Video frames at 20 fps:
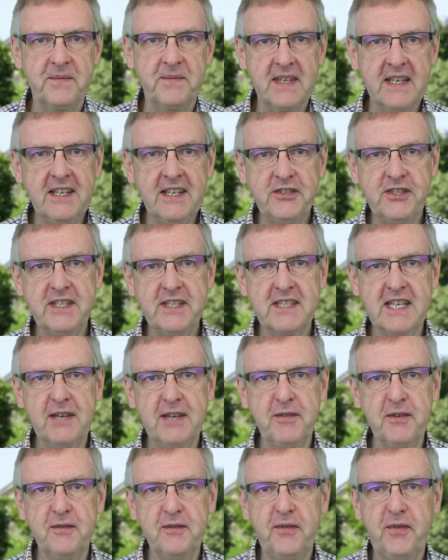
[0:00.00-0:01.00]
Each is
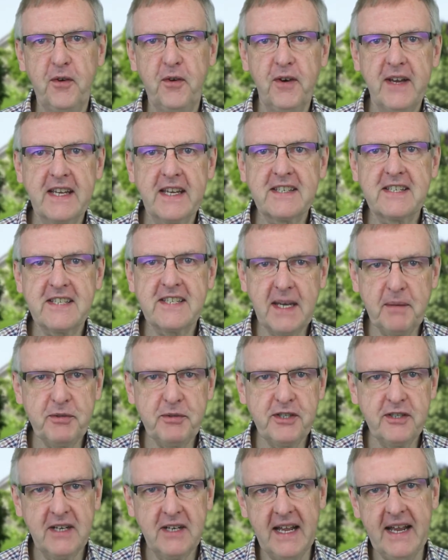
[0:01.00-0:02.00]
given for
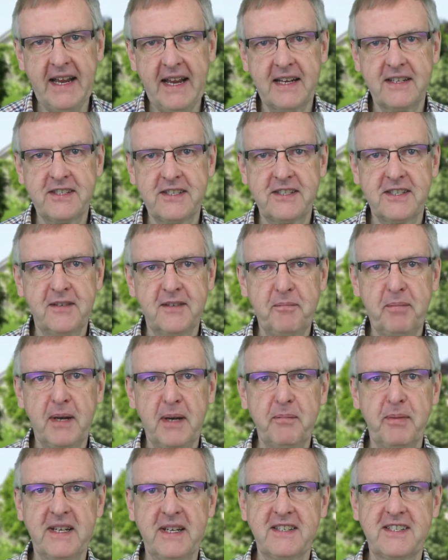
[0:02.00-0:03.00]
exceptional acts of
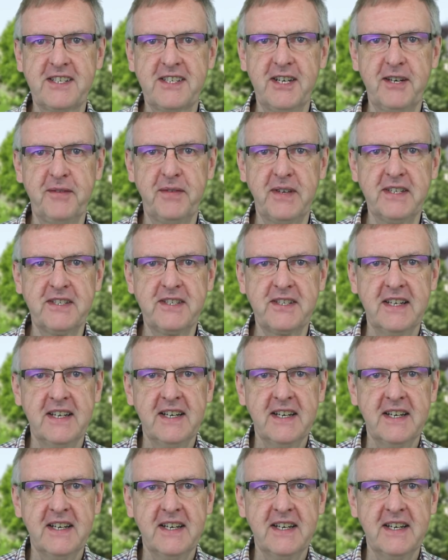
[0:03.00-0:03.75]
public service